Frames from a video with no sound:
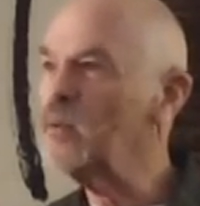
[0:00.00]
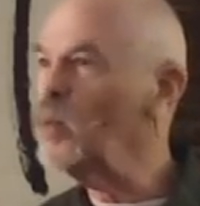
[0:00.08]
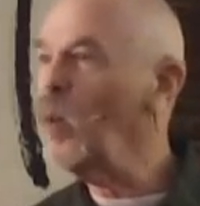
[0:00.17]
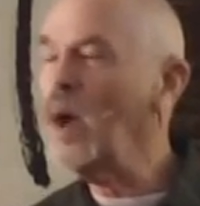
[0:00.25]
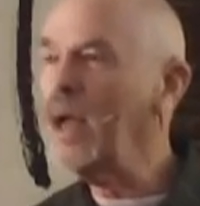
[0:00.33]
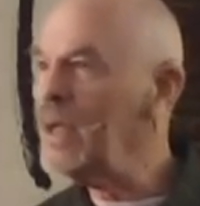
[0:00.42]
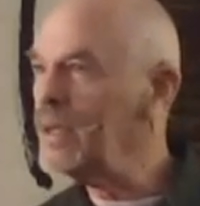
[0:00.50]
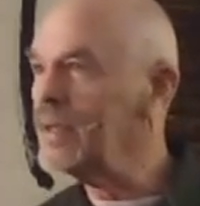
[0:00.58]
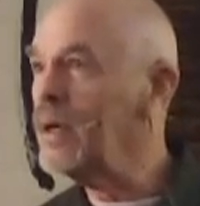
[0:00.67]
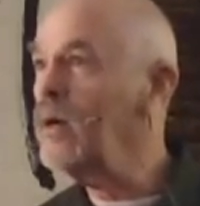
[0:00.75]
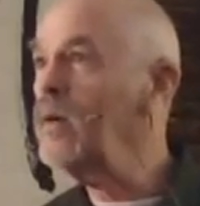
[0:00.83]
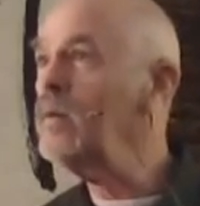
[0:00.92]

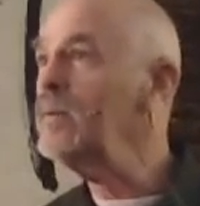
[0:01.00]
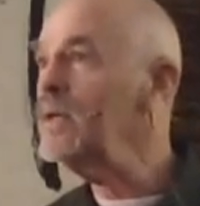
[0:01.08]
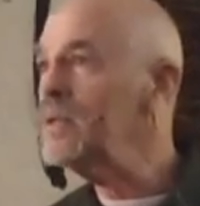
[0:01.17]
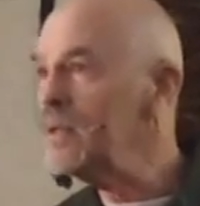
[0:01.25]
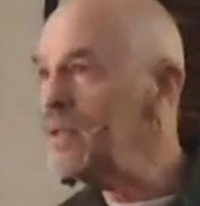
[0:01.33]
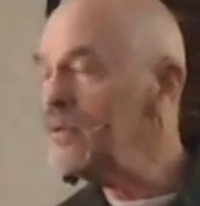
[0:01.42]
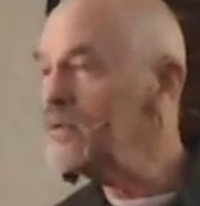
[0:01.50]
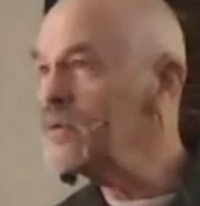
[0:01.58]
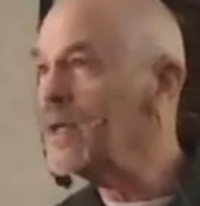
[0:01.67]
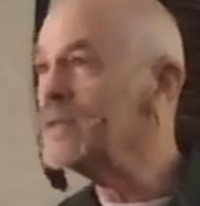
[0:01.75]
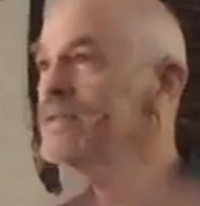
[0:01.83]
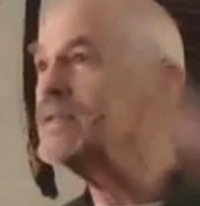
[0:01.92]
wailing, "Oh my God,
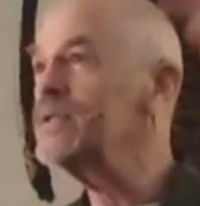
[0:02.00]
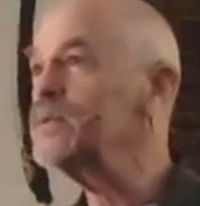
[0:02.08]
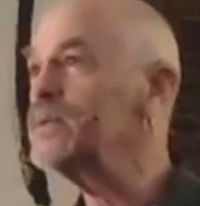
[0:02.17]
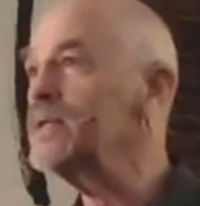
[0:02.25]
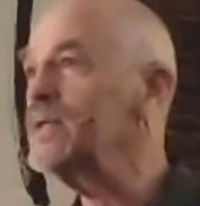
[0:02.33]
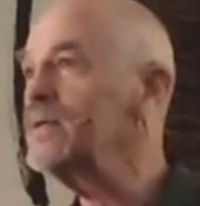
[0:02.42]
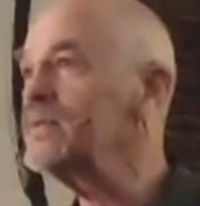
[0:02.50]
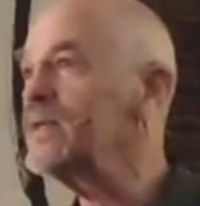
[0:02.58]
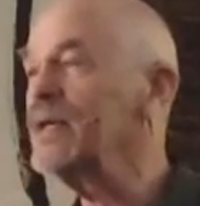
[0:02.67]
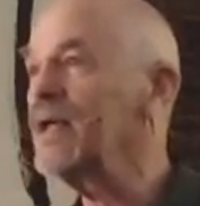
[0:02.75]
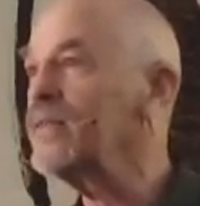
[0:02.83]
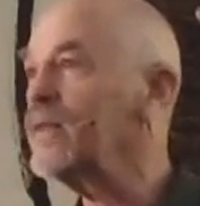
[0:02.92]
I'll see you in heaven."
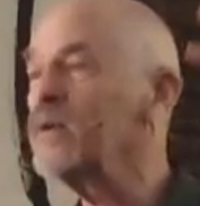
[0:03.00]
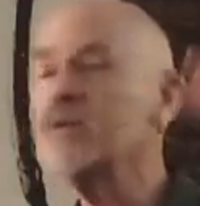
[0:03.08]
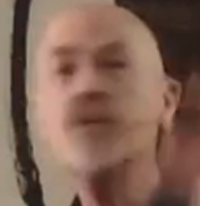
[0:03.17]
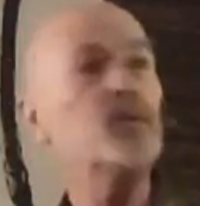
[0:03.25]
And I thought,